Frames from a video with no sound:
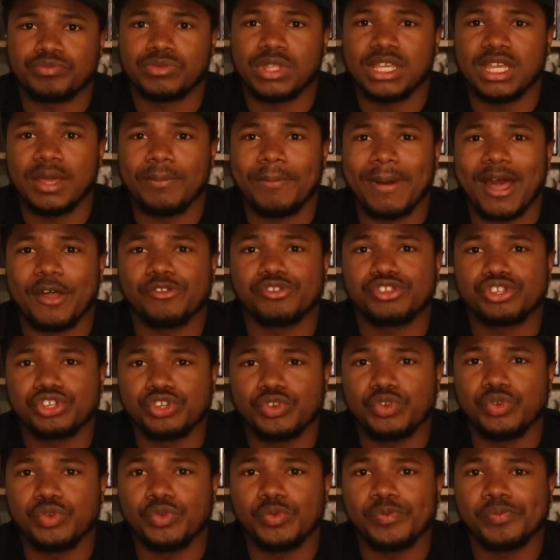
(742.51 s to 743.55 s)
Think about
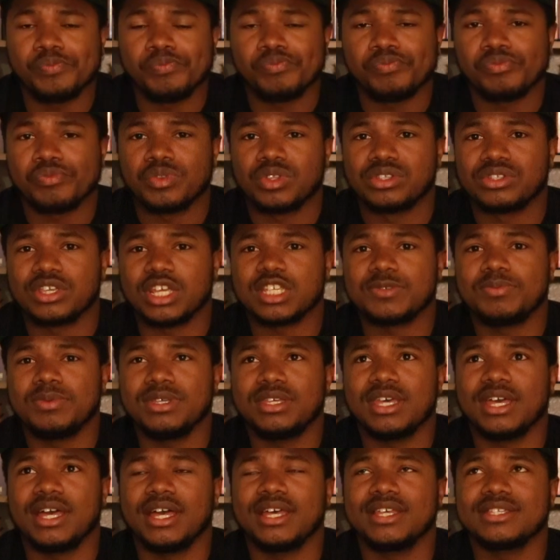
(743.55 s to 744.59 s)
you. Just
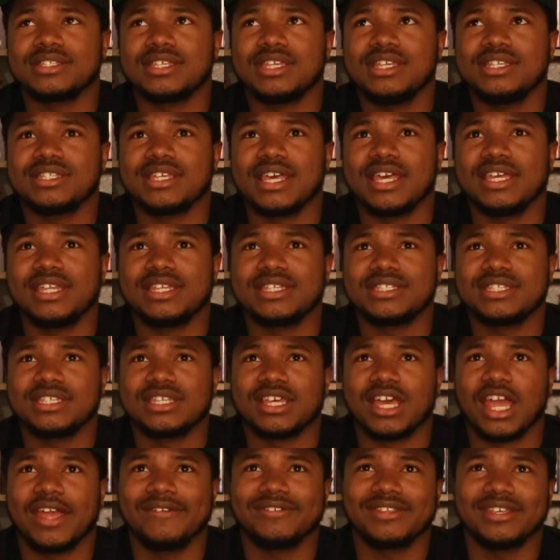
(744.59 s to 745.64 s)
because he's
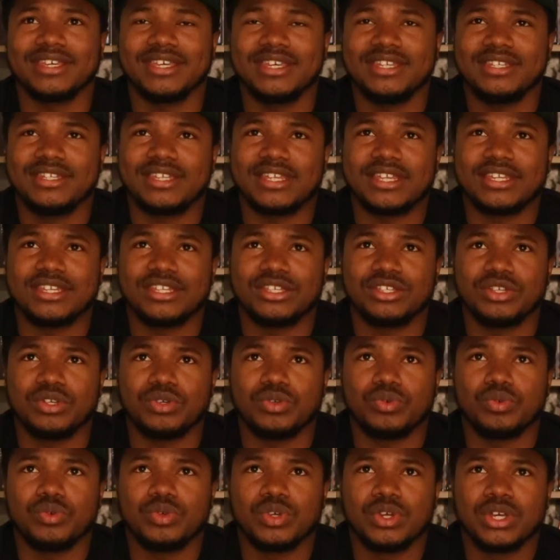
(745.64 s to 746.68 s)
innocent, everything he did to
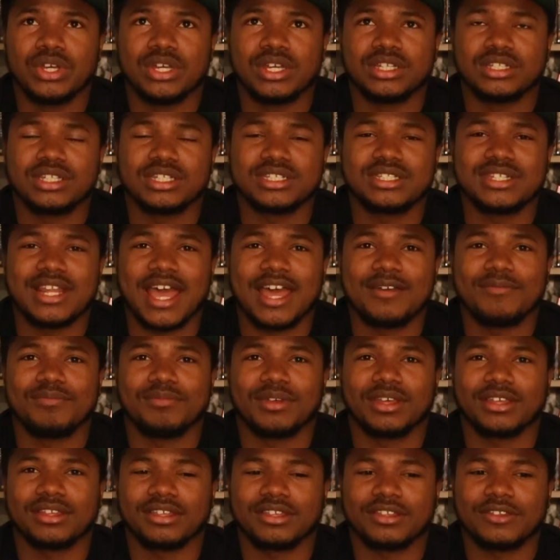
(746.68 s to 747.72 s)
you does not,
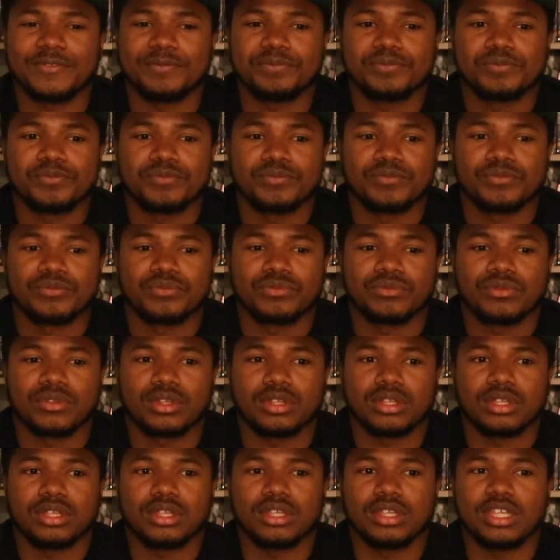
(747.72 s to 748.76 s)
like,
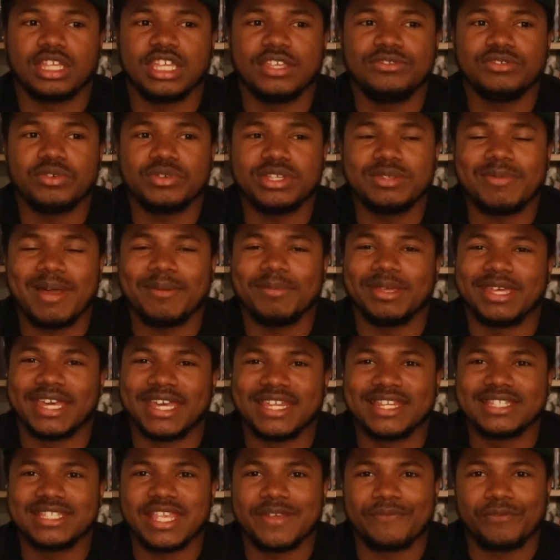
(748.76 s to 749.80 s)
even though he might be
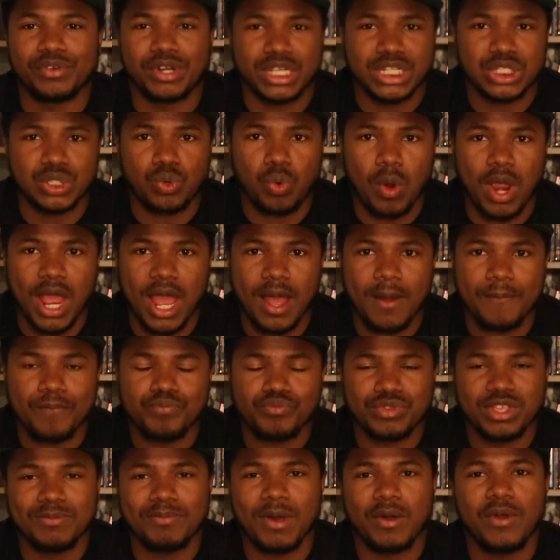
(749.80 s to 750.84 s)
innocent for this crime,
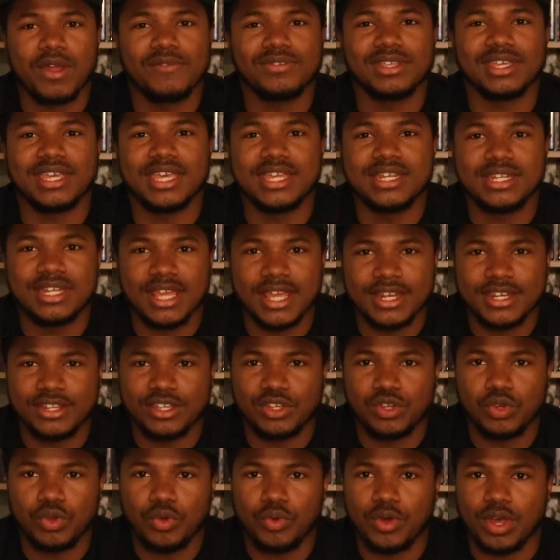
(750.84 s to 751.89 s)
think about everything he did to
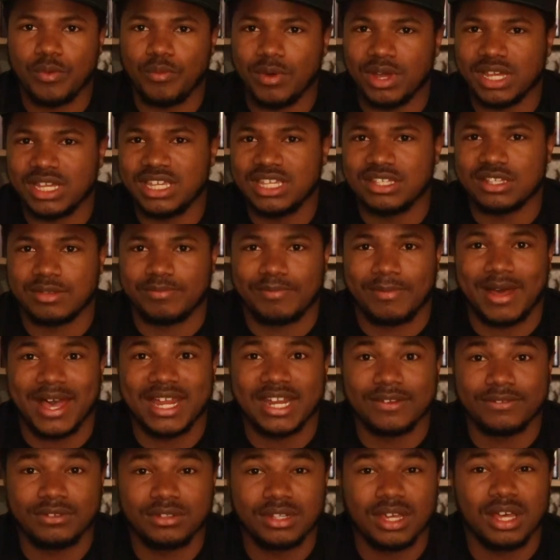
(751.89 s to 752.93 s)
you and what he might
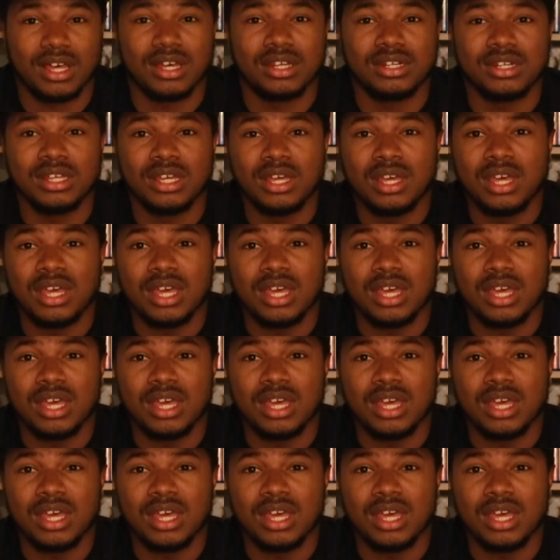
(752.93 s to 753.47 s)
have done.